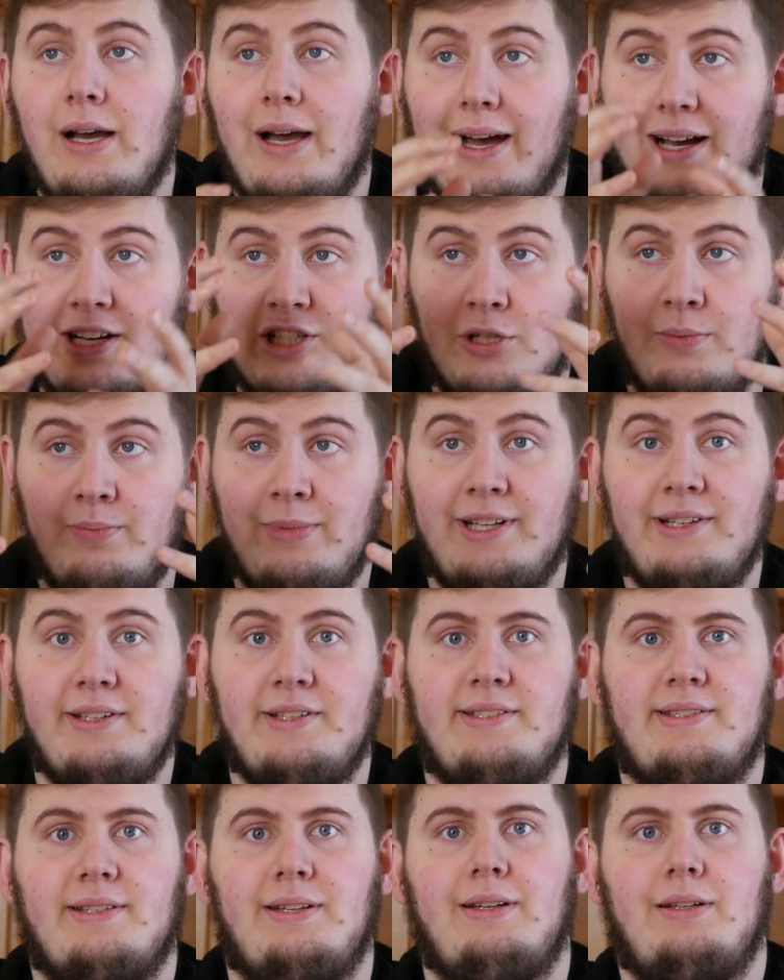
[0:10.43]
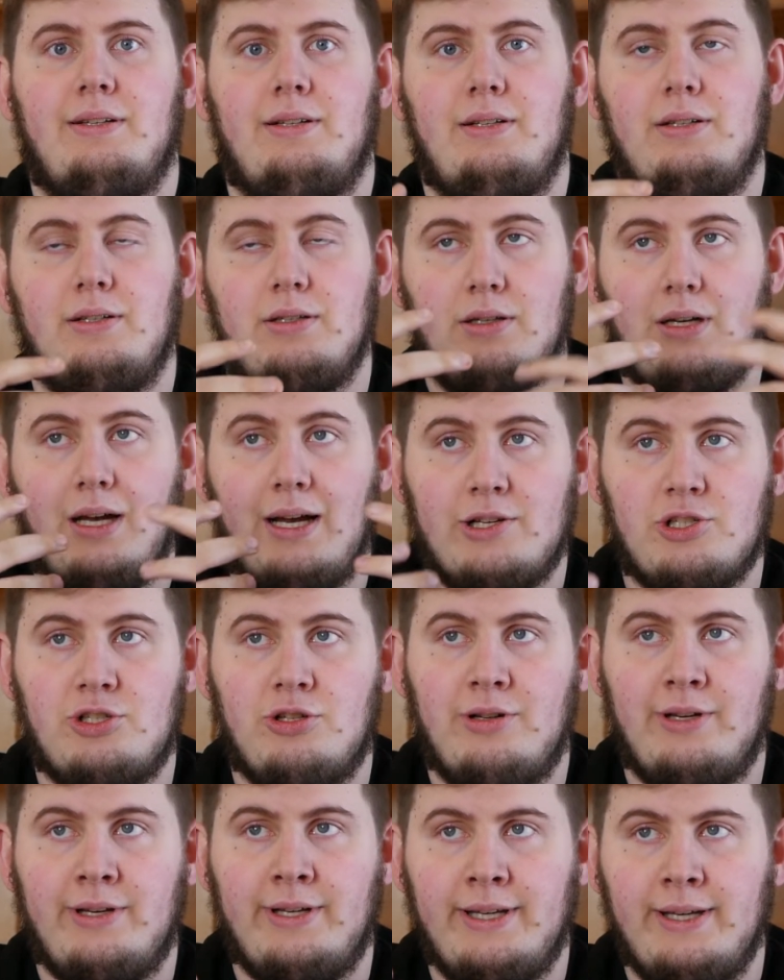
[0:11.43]
Action ban is
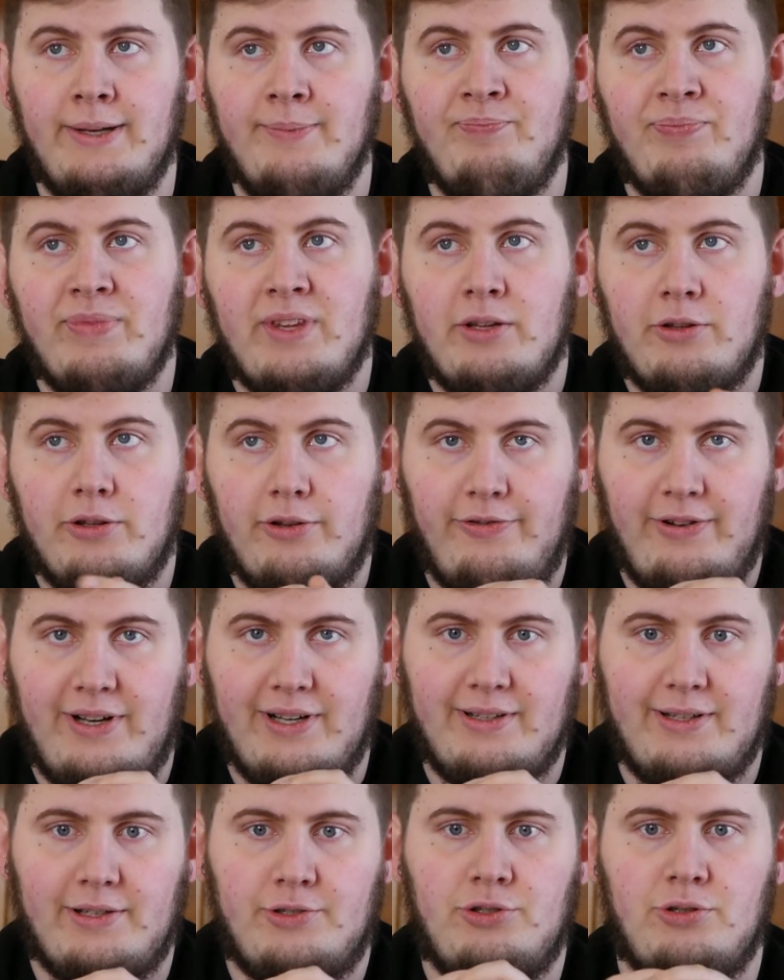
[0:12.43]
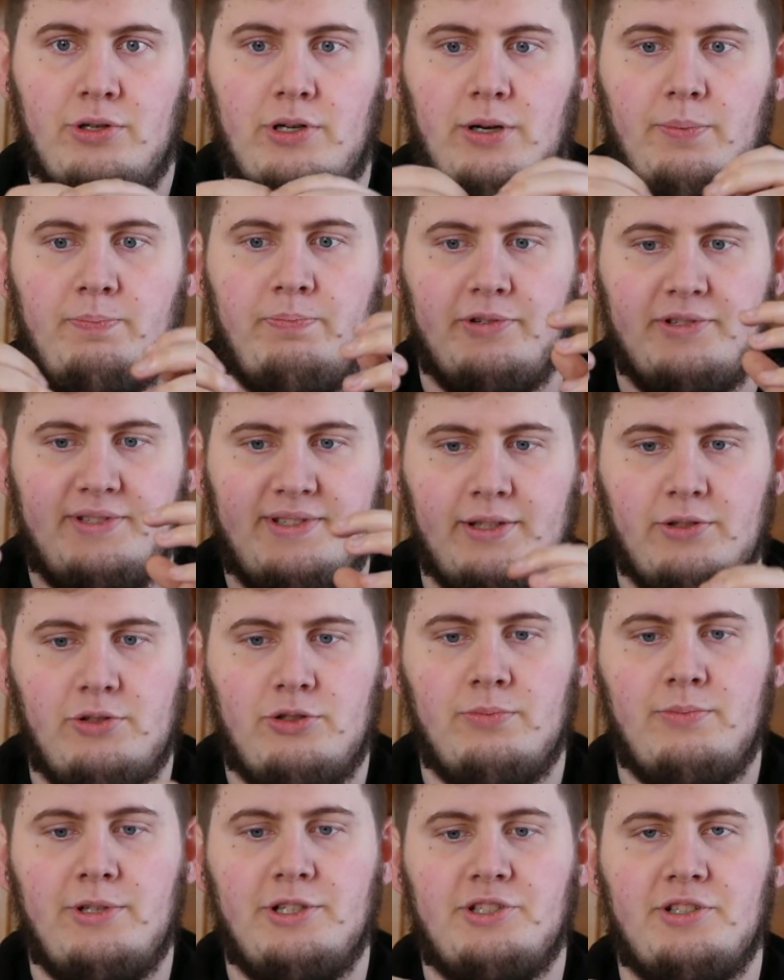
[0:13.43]
actually the fact that you are posting
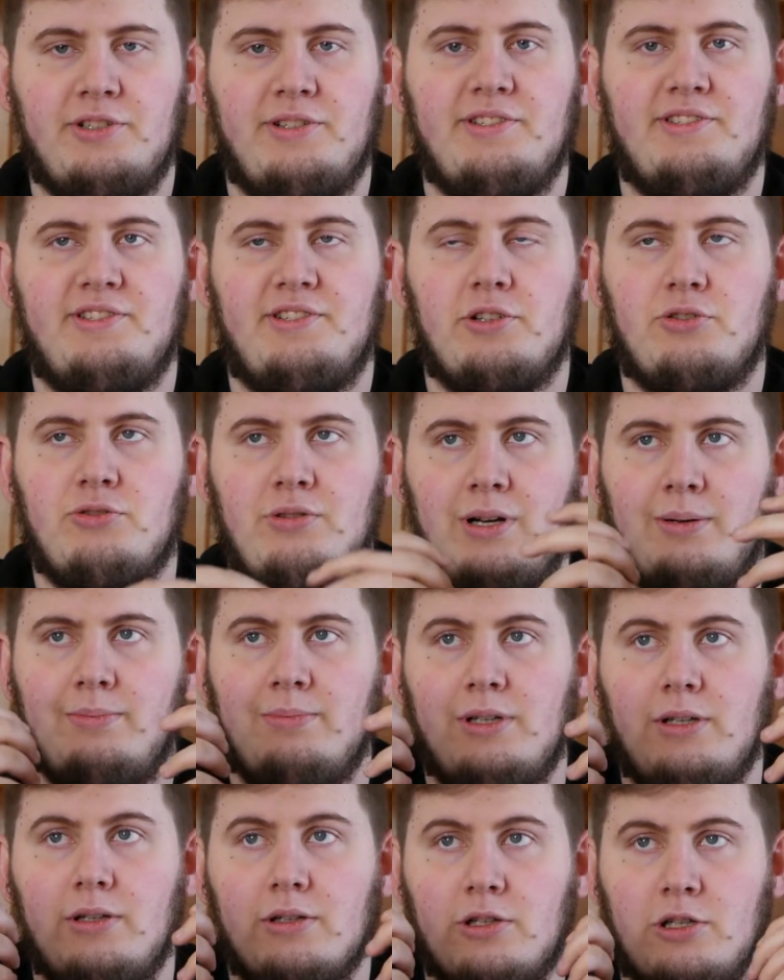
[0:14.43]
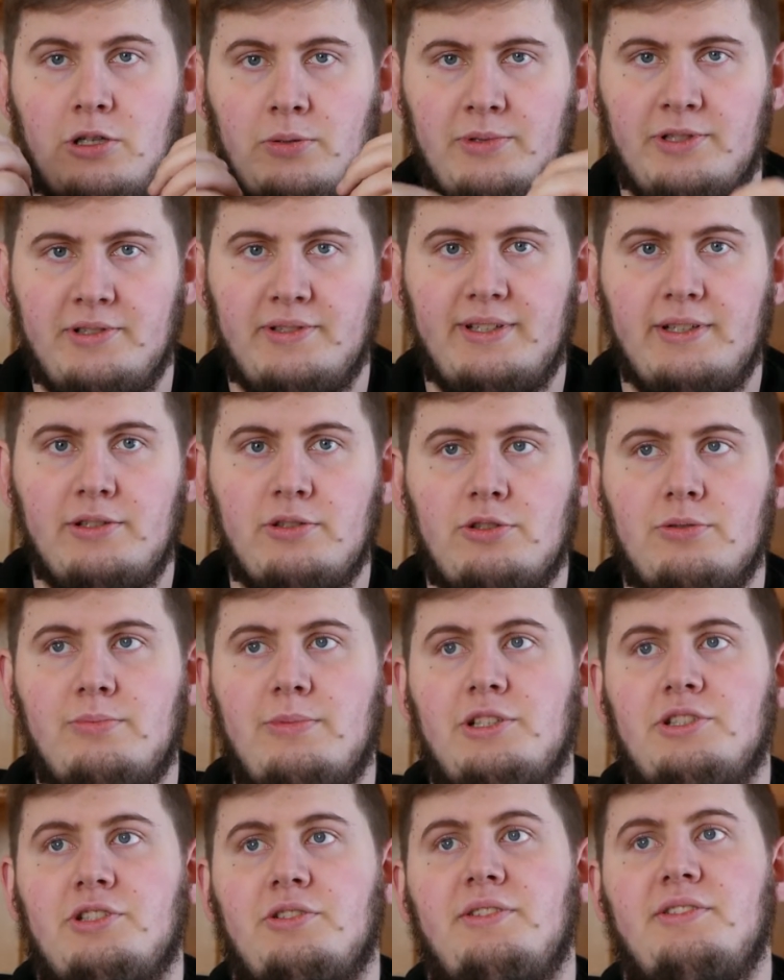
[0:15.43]
too much on Instagram, commenting too
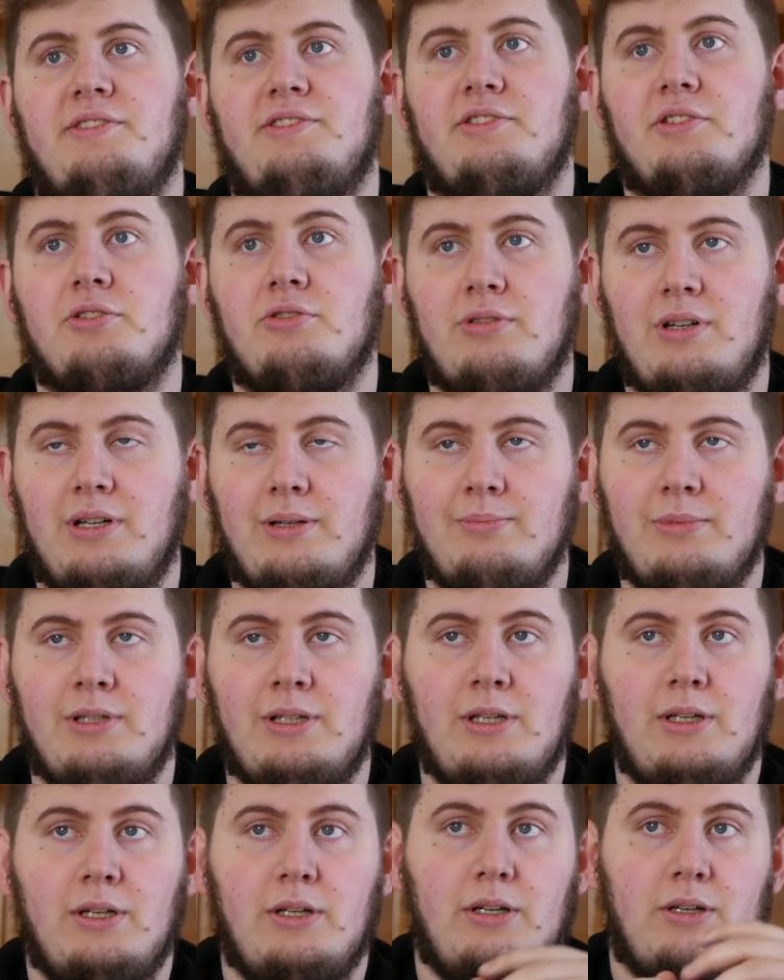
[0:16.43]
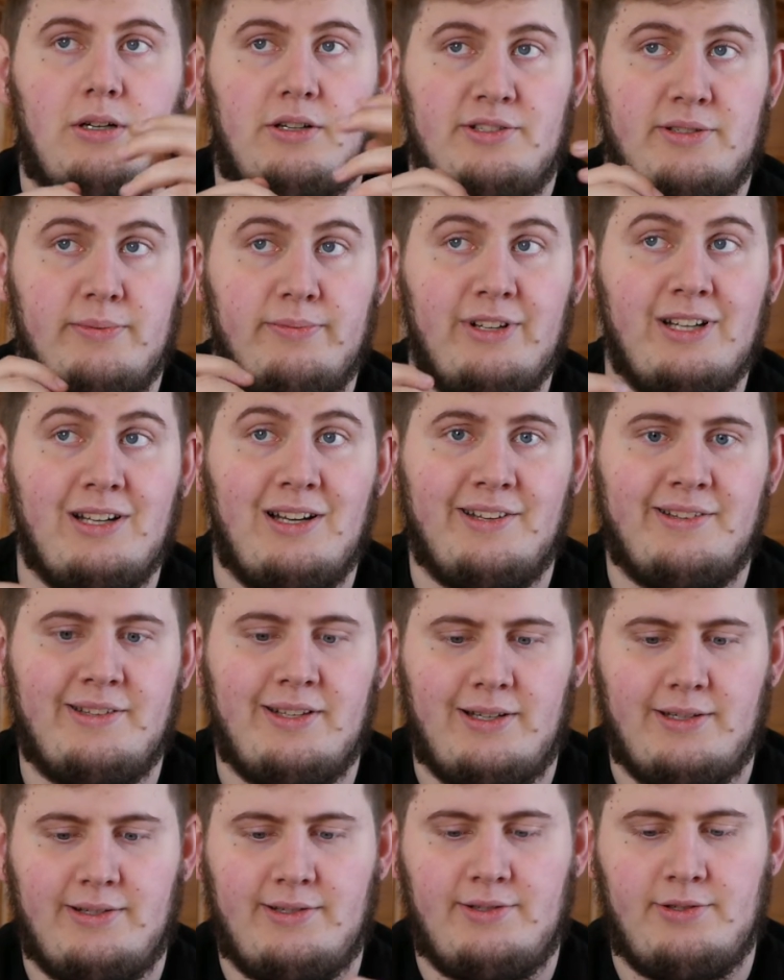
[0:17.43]
much on Instagram, or something like that.